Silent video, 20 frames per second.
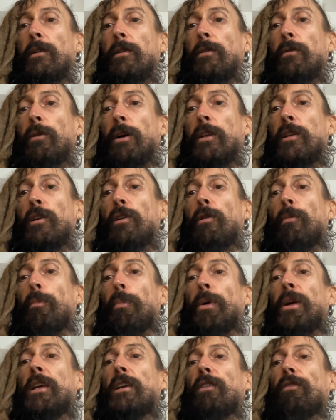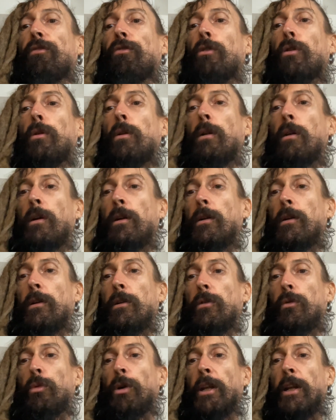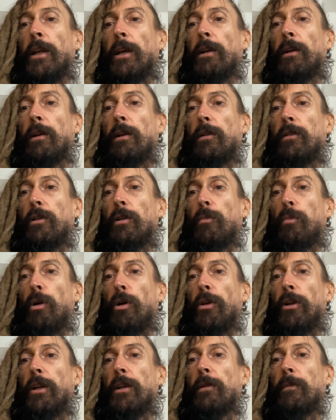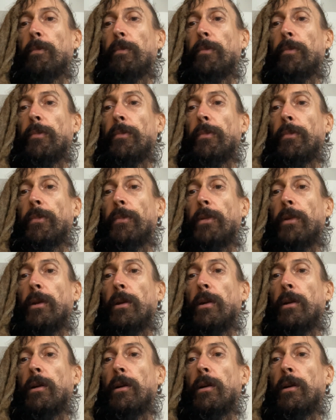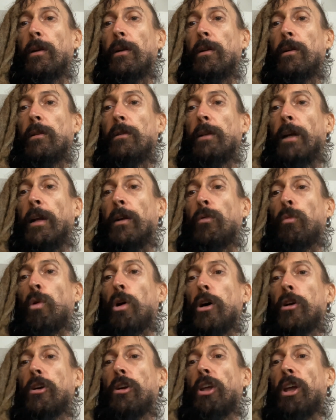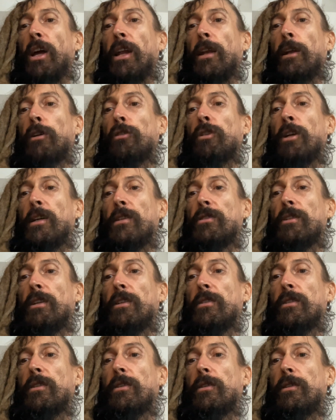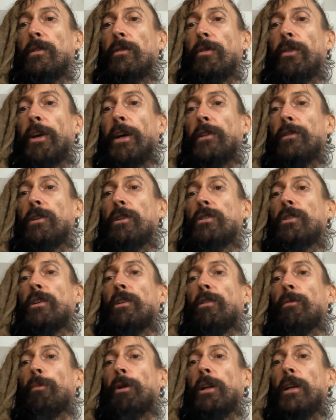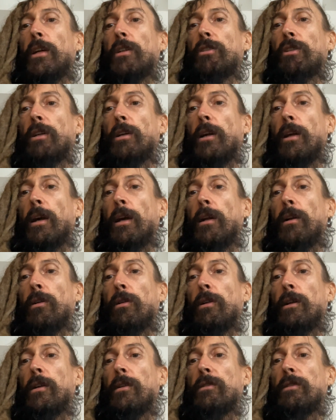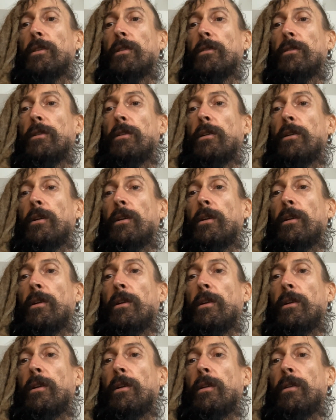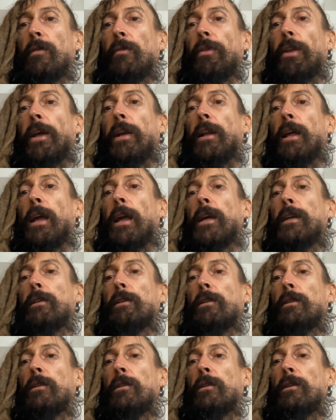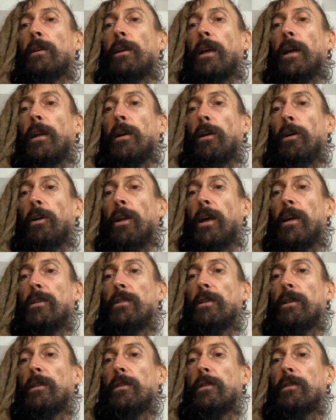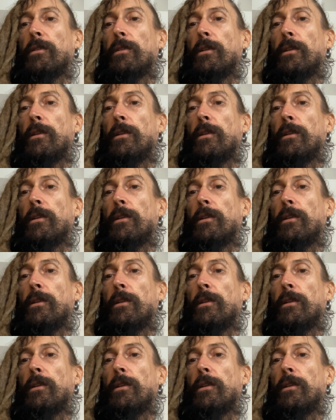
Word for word: when you're peaceful within the body, then war cannot exist, then discrimination cannot exist, then hate cannot exist.